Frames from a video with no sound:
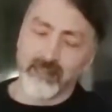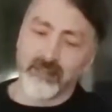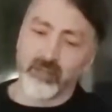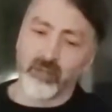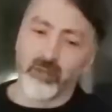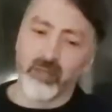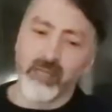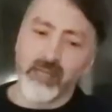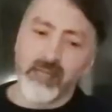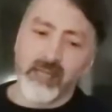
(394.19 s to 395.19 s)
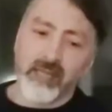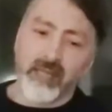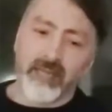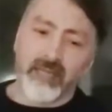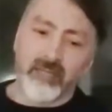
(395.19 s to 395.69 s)
So
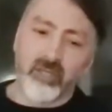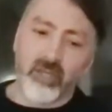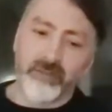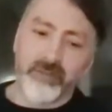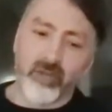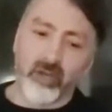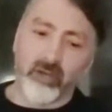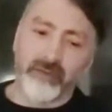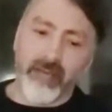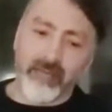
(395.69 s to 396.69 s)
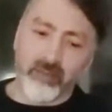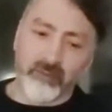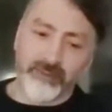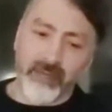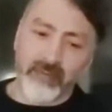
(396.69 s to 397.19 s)
in terms of
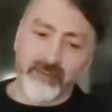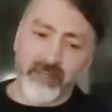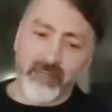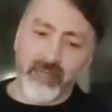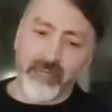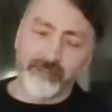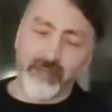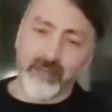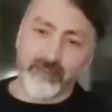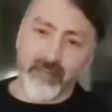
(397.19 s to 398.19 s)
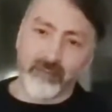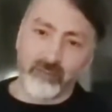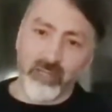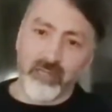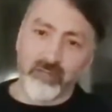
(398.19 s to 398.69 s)
actual flavor, I think they've done a
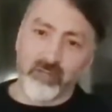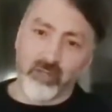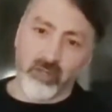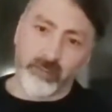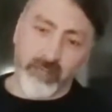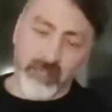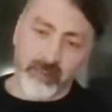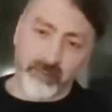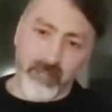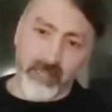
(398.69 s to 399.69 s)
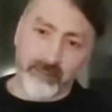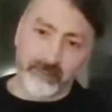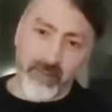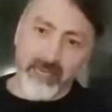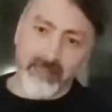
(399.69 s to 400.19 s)
really good job
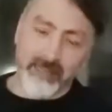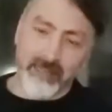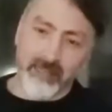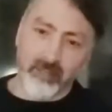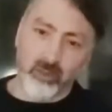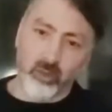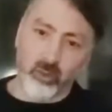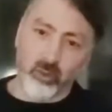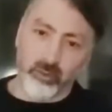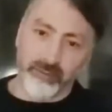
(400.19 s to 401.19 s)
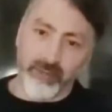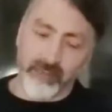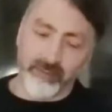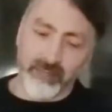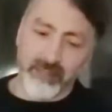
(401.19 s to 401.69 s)
in balancing the two
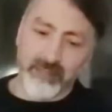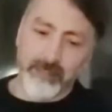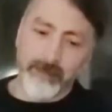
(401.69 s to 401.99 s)
flavors.